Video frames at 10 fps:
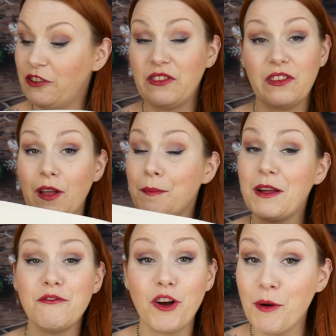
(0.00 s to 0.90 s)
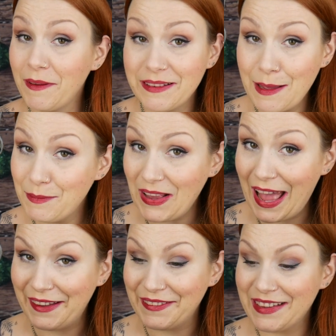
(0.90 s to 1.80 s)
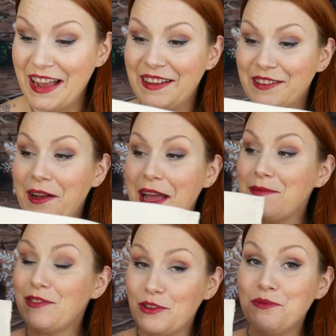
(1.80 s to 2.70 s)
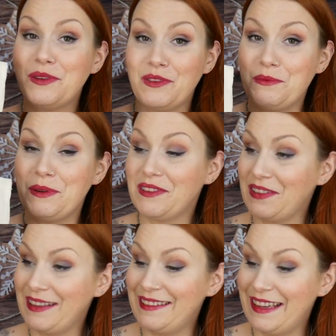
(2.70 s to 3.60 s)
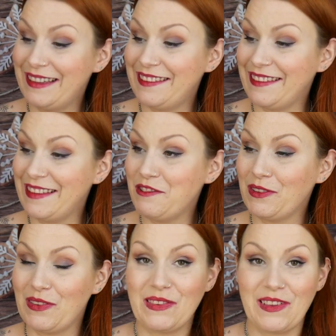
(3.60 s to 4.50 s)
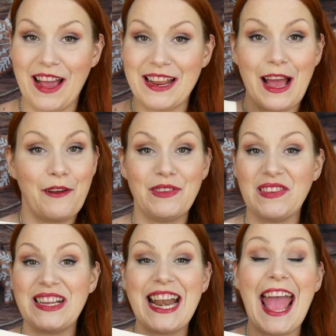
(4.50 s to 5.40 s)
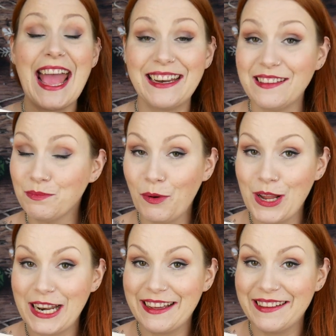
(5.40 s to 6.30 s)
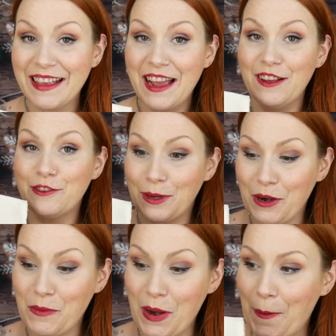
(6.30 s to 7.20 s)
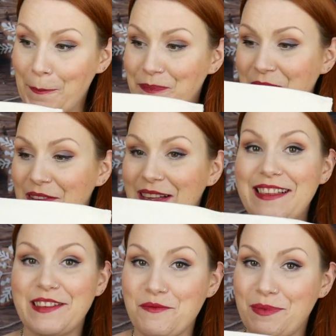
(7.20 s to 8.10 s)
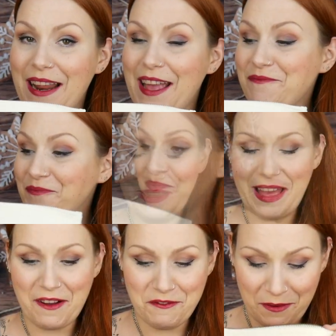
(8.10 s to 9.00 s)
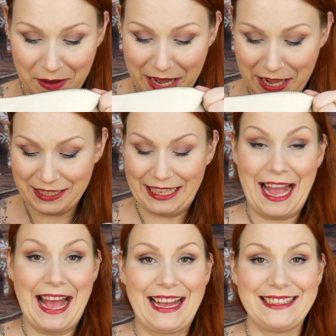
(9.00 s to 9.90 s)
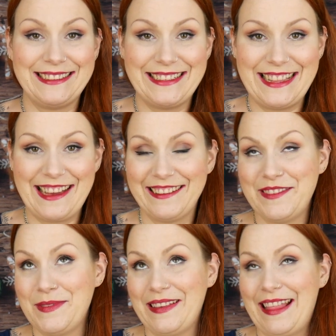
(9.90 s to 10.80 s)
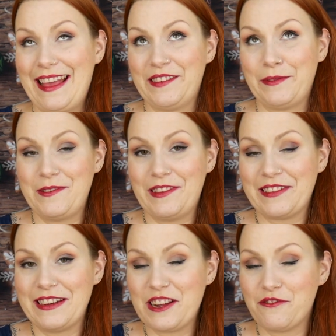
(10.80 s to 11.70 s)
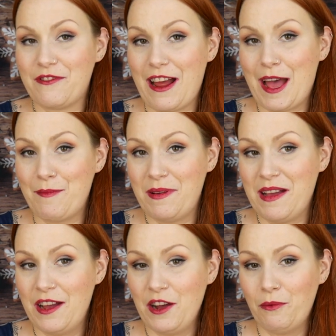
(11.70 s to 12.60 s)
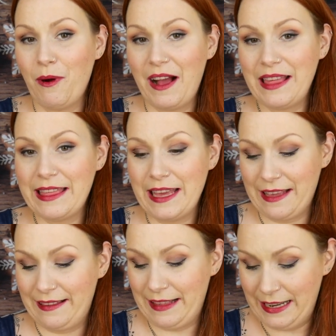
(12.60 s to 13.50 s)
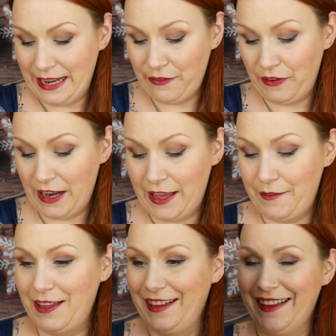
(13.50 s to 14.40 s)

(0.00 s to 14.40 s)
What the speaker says: just designed by Roccabox themselves. So I am super excited to see what's inside. I haven't seen any spoilers, so I don't know. So let's open it. Yeah, I can see the items in there, so I'm just gonna grab what I think is the leaflet